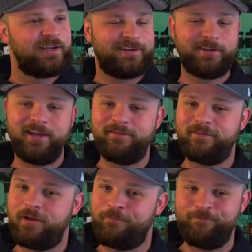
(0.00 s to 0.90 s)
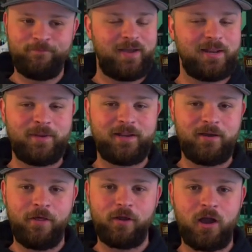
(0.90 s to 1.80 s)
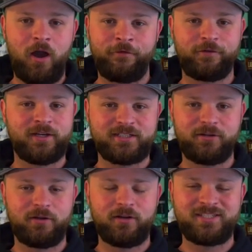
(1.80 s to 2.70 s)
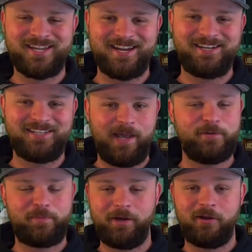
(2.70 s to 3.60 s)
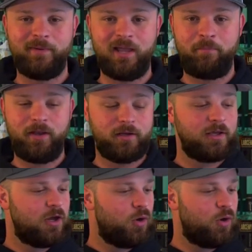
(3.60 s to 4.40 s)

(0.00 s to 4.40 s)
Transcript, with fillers: Now you have many, many other offerings that are 10 times better, in my opinion.